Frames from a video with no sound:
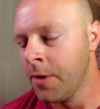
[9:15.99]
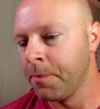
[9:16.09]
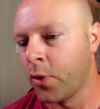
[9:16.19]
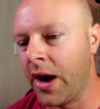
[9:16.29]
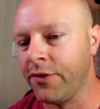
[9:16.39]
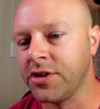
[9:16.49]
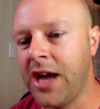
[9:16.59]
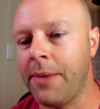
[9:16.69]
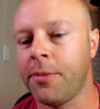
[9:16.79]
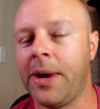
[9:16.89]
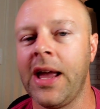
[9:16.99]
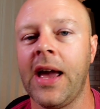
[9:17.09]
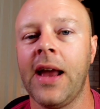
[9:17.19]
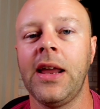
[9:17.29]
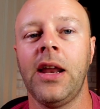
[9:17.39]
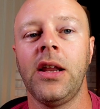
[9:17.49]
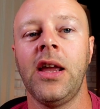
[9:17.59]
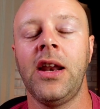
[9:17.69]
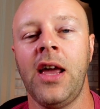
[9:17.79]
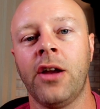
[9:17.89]
right off the top of my head, and
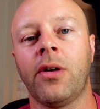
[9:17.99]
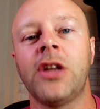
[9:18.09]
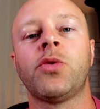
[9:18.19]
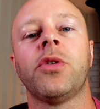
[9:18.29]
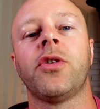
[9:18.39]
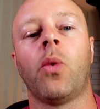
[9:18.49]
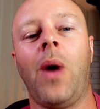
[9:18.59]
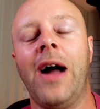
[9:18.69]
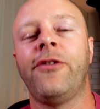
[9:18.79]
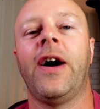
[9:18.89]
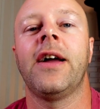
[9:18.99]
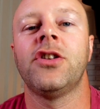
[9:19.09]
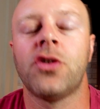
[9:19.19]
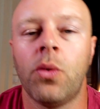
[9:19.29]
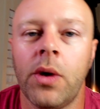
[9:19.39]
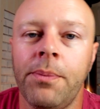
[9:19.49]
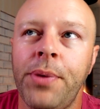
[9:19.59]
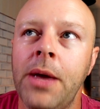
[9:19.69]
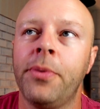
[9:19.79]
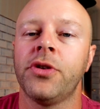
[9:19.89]
it integrates with your Wi-Fi. And so when
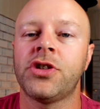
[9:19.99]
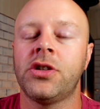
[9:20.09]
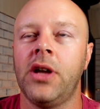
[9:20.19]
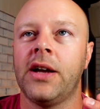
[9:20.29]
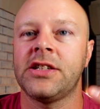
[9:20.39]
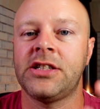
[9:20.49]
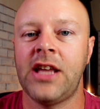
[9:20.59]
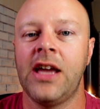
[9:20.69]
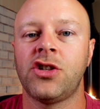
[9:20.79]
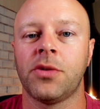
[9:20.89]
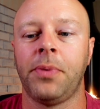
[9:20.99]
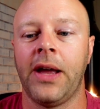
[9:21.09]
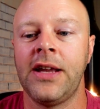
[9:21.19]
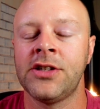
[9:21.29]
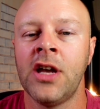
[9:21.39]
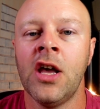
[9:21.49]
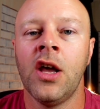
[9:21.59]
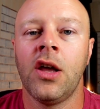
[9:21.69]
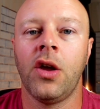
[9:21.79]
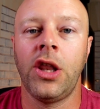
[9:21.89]
people stay at your place
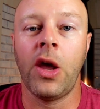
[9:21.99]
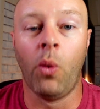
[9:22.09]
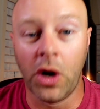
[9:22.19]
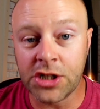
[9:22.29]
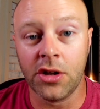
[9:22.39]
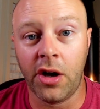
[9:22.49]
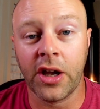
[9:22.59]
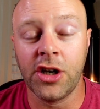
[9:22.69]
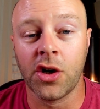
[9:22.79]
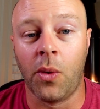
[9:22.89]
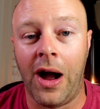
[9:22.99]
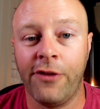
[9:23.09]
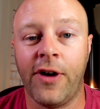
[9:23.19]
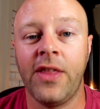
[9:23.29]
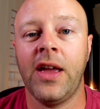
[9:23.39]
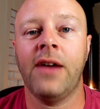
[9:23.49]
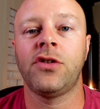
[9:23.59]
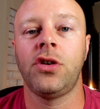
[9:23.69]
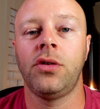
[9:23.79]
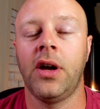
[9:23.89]
and they want to log into your Wi-Fi, they have
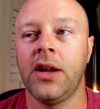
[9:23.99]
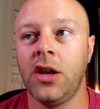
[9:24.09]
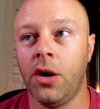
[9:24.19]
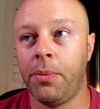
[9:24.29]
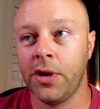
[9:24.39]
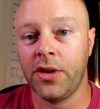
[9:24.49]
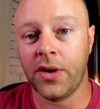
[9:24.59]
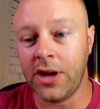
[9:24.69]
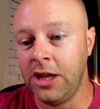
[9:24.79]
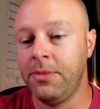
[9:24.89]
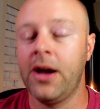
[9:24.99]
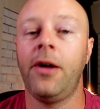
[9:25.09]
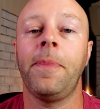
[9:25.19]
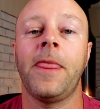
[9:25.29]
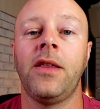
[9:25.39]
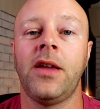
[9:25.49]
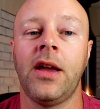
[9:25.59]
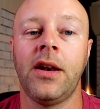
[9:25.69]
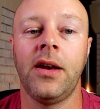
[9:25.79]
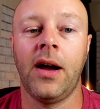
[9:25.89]
to put in their email, and
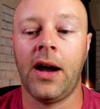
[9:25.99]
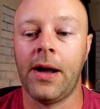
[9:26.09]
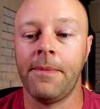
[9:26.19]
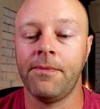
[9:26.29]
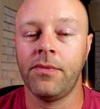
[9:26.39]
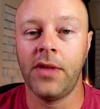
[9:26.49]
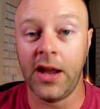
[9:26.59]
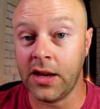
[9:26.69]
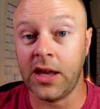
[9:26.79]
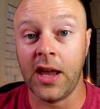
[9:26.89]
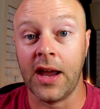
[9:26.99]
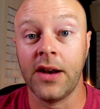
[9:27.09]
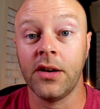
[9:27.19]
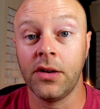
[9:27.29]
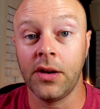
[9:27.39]
then they can